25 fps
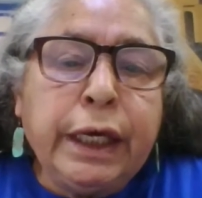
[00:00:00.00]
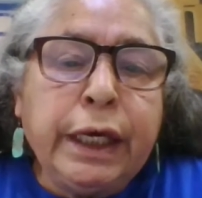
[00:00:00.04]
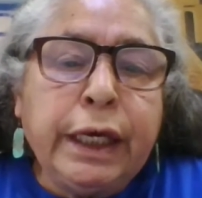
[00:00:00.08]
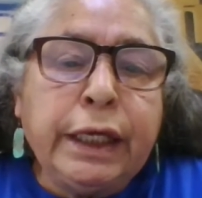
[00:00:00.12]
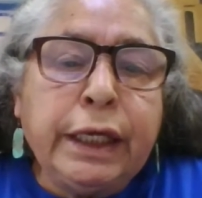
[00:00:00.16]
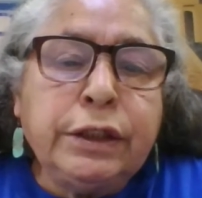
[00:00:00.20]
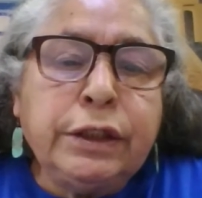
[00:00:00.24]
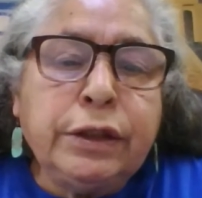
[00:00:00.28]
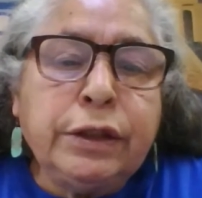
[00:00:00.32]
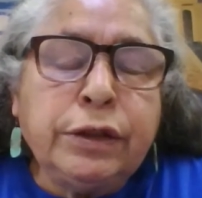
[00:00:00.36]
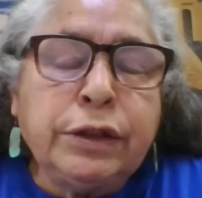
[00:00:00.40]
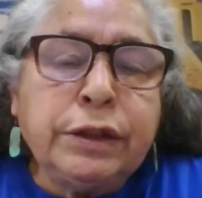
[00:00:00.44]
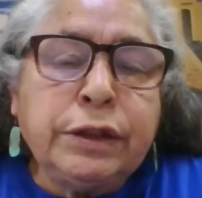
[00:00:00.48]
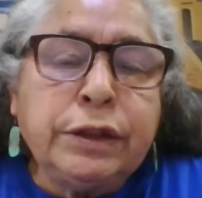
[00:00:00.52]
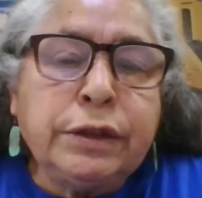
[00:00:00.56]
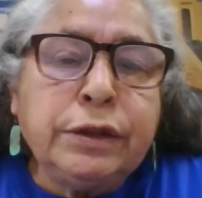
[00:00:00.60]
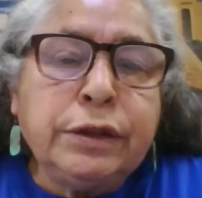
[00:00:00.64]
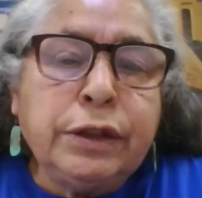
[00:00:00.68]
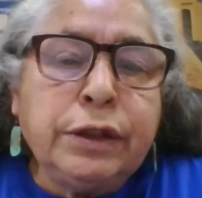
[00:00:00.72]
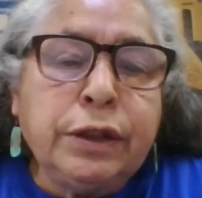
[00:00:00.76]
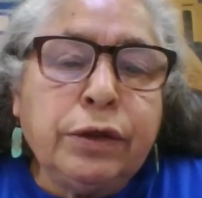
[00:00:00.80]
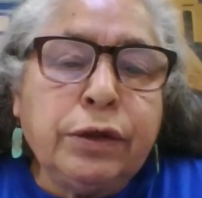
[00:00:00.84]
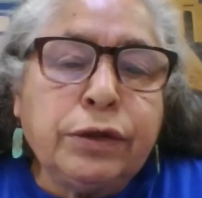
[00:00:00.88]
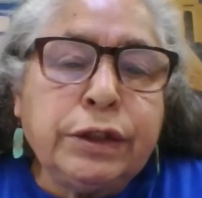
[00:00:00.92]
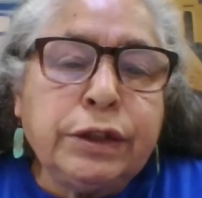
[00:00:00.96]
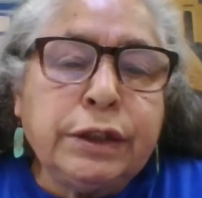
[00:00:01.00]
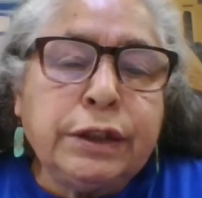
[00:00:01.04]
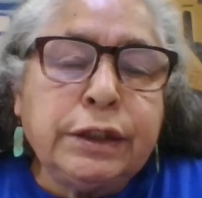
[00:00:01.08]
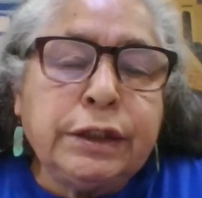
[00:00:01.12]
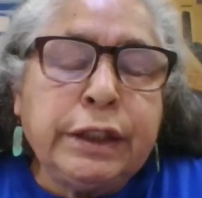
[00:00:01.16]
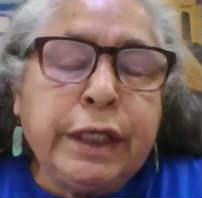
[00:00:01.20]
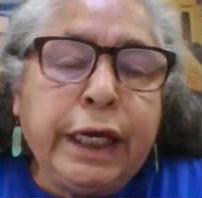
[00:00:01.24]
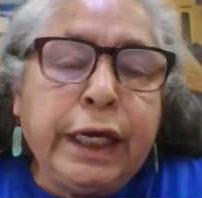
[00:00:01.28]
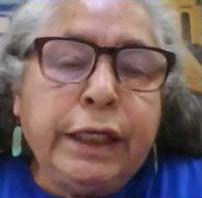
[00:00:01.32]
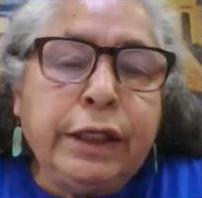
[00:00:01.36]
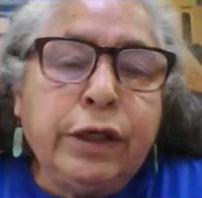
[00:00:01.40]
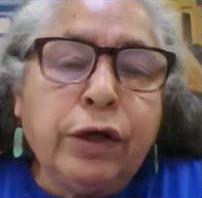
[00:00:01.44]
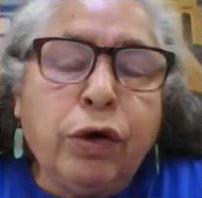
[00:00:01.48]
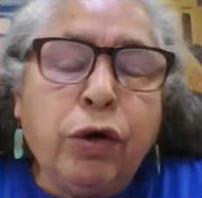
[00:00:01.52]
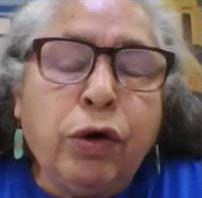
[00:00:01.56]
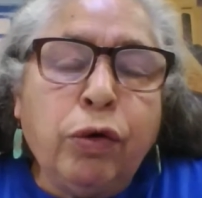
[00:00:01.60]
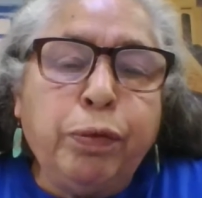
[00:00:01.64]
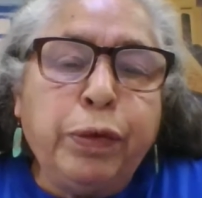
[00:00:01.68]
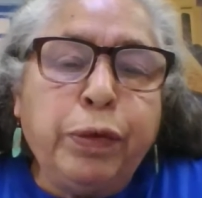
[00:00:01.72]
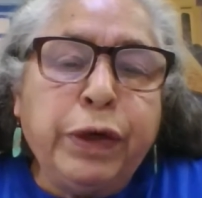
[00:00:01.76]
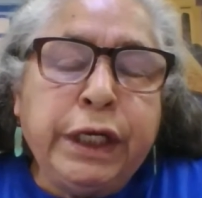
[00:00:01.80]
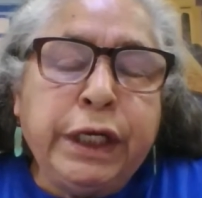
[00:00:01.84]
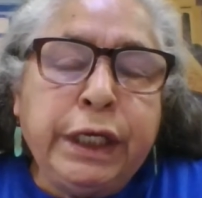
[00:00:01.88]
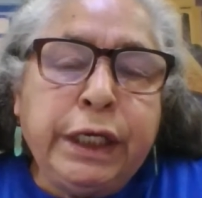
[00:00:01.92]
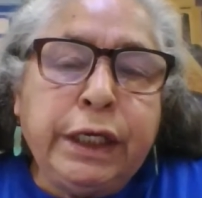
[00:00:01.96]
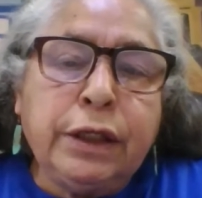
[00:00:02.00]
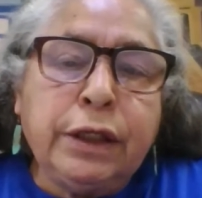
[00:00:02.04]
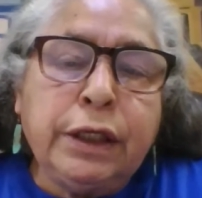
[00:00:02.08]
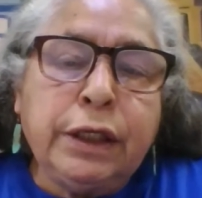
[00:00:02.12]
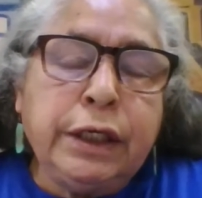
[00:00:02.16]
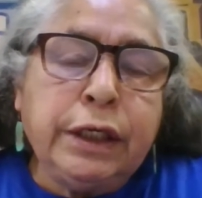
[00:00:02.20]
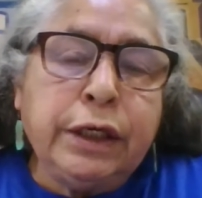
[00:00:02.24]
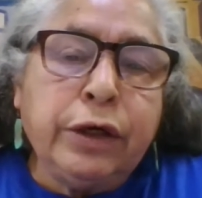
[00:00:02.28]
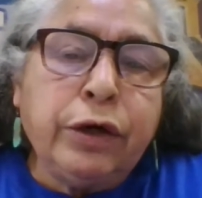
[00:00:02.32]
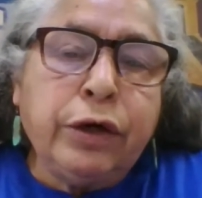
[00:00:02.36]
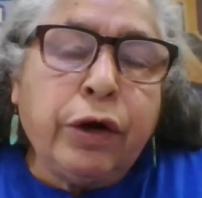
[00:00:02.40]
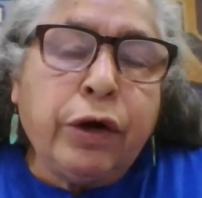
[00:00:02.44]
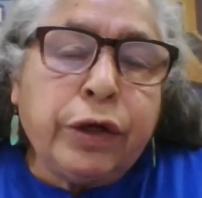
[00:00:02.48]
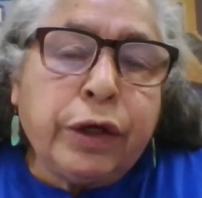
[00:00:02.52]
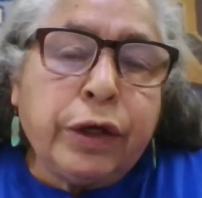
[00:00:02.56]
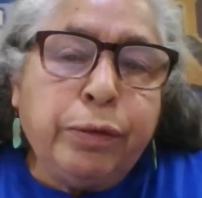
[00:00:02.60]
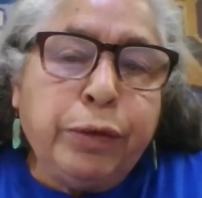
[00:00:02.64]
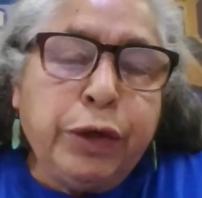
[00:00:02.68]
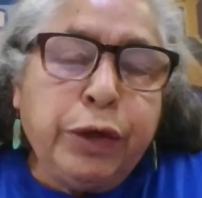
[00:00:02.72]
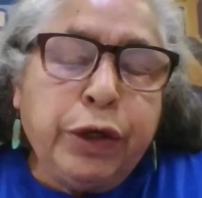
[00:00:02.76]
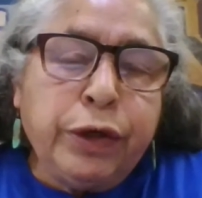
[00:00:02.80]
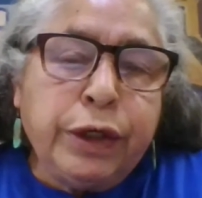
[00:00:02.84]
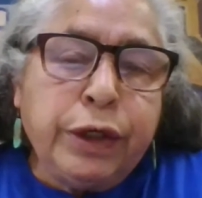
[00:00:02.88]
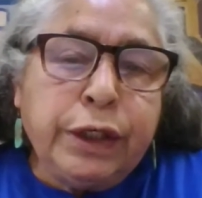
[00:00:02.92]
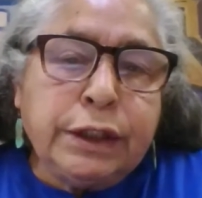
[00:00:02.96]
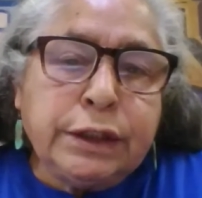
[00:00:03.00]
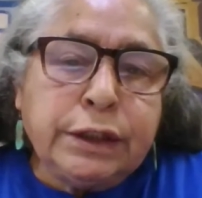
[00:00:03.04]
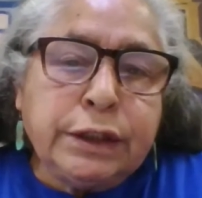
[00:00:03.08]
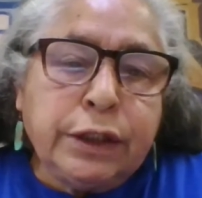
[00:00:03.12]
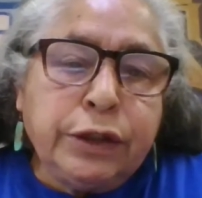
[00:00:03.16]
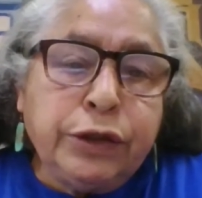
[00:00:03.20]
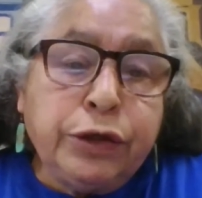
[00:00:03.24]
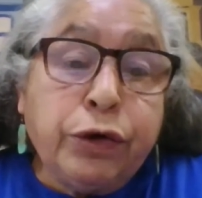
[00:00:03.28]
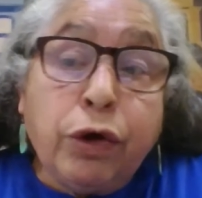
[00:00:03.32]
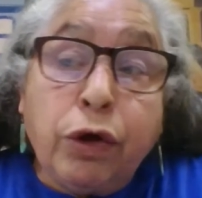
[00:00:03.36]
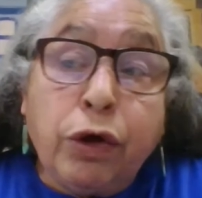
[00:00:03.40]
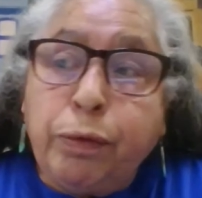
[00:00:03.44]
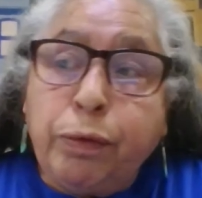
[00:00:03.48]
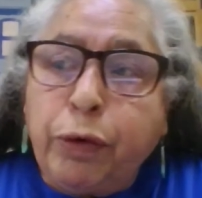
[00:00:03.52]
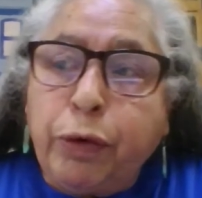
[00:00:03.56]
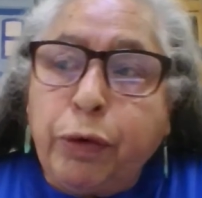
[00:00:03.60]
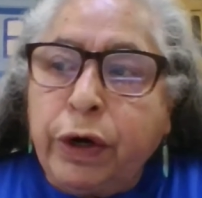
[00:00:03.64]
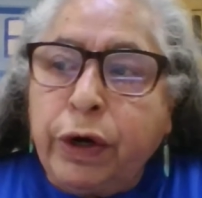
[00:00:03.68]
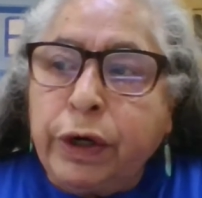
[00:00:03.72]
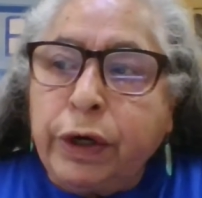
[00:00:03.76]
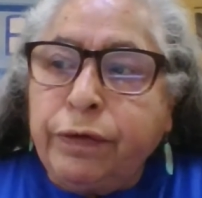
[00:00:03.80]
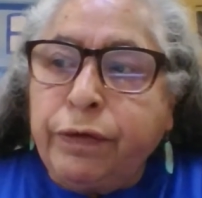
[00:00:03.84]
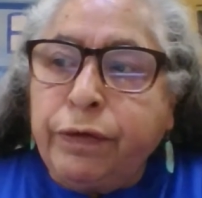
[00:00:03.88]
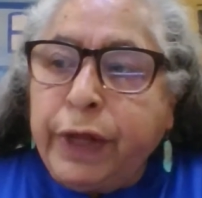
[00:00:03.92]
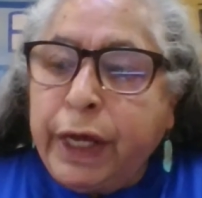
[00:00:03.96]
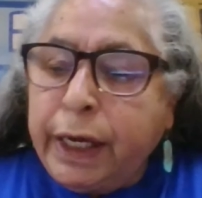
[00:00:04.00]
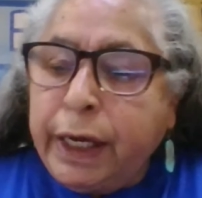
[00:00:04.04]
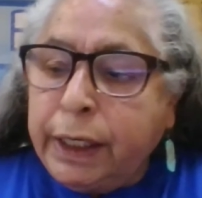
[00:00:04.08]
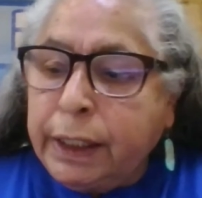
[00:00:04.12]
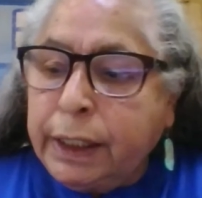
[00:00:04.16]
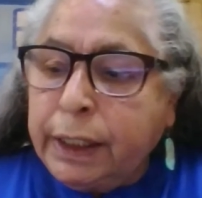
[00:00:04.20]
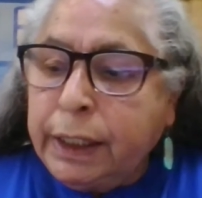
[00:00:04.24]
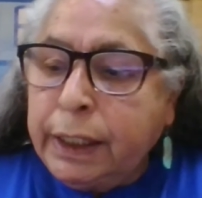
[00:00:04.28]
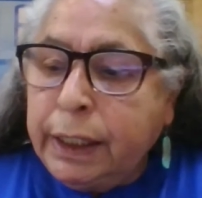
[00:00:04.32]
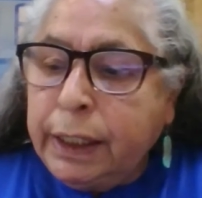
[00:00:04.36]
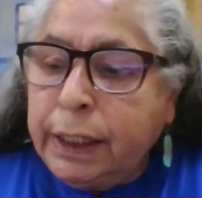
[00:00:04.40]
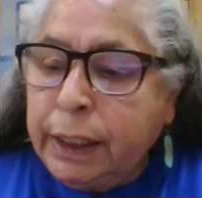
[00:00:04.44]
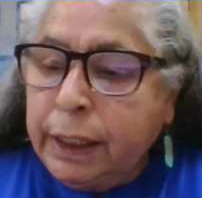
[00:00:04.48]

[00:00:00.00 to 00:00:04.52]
and to you know sustain the hope and healing in our communities and you're all part of that